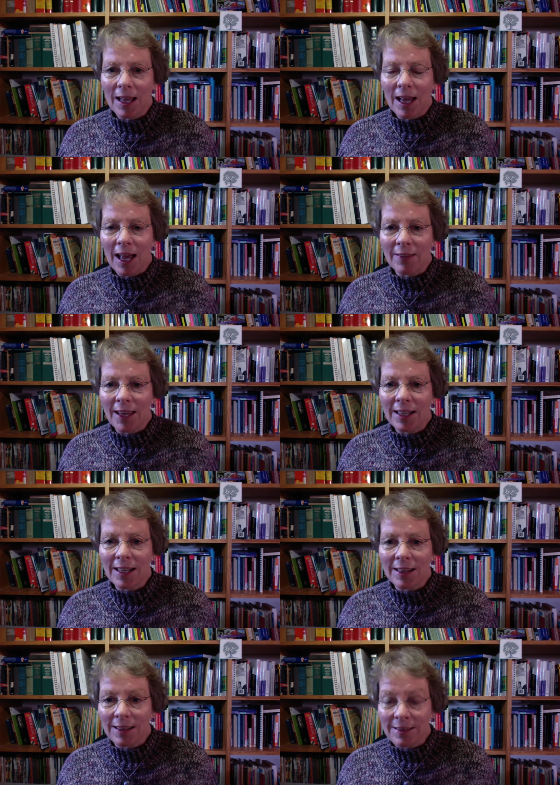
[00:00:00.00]
And then
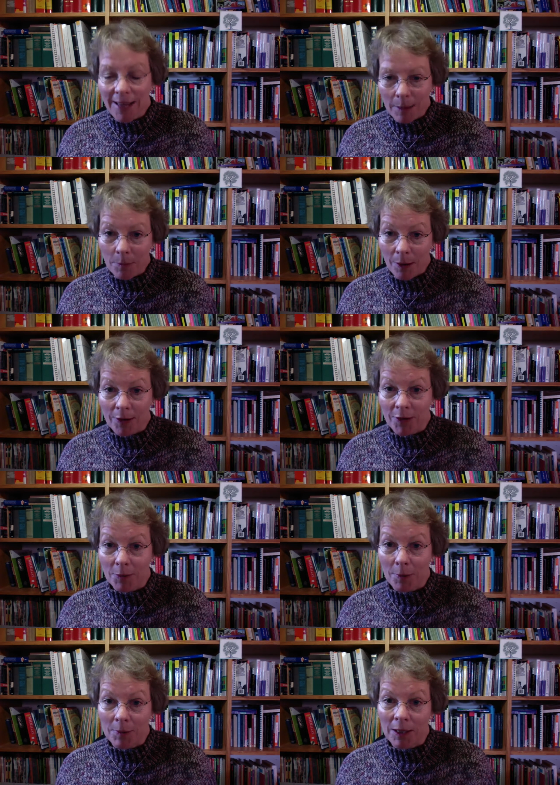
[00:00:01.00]
in the second part of the
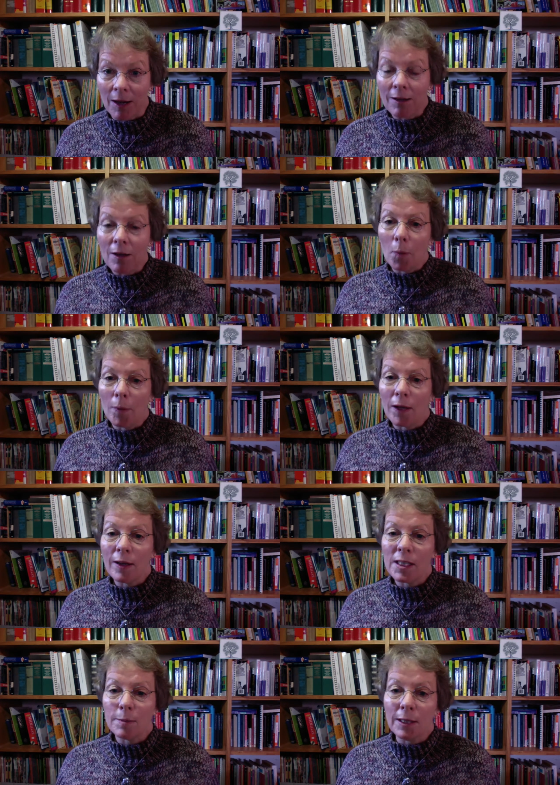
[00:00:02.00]
webinar, we're going
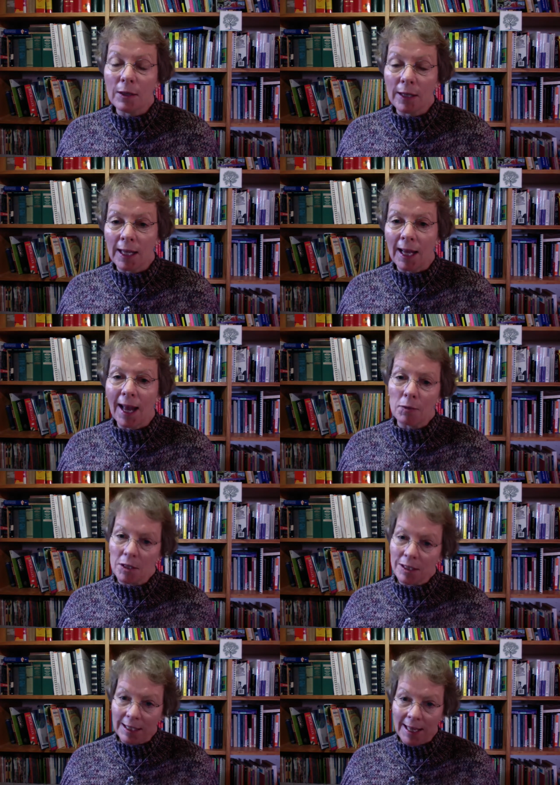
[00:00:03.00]
to be looking at how to
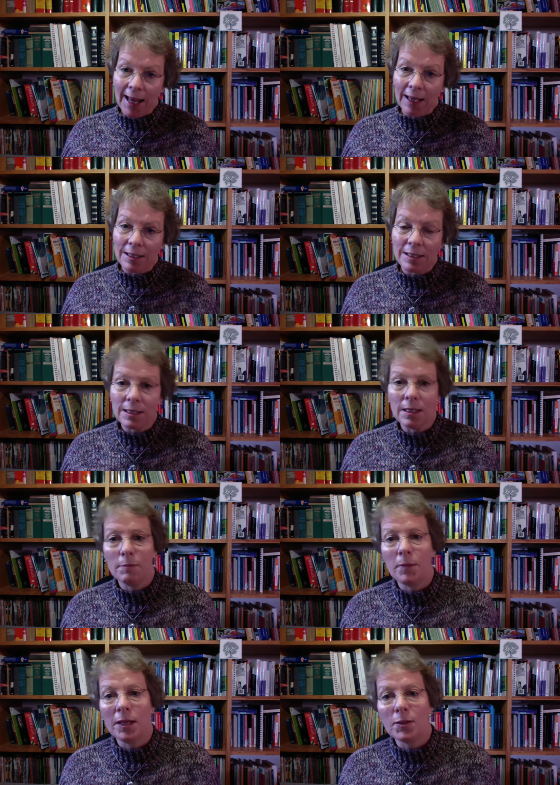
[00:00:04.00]
select
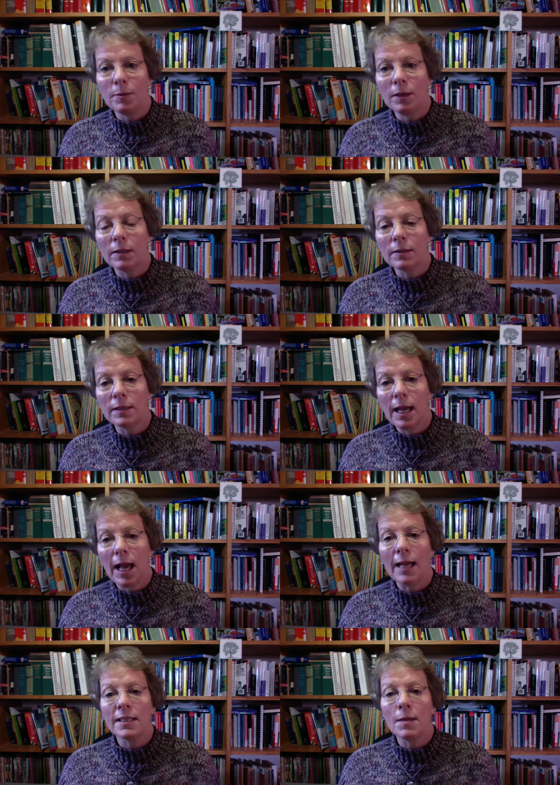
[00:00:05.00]
picture books,
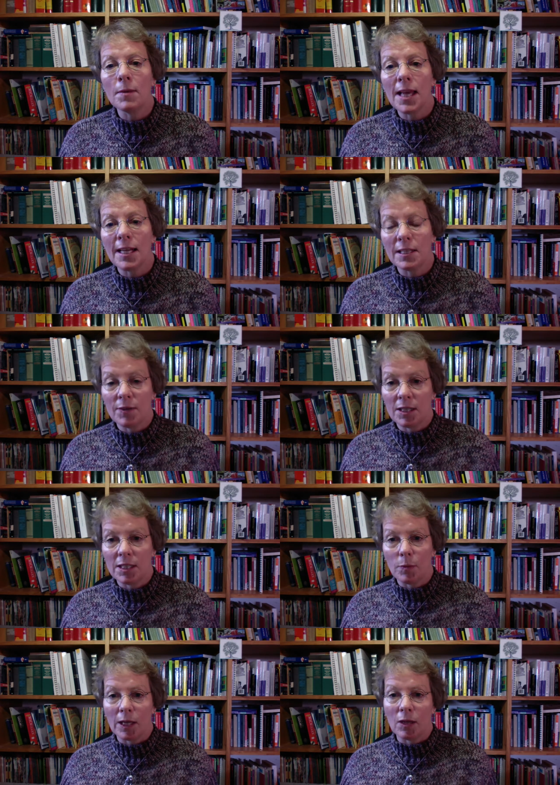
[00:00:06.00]
and some of the activities that
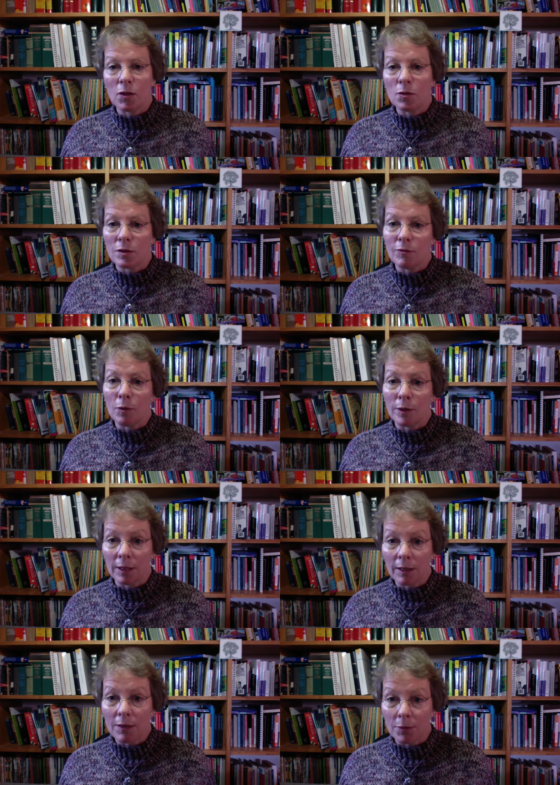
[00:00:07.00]
we can use them for in the
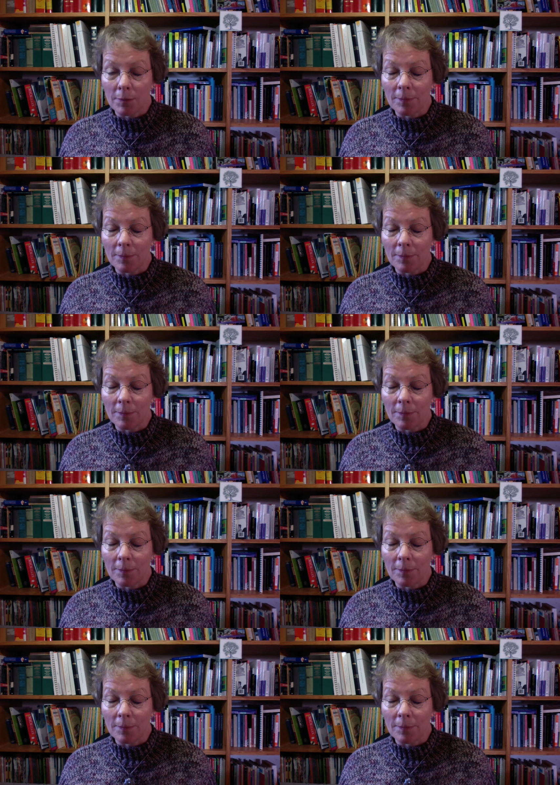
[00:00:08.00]
classroom.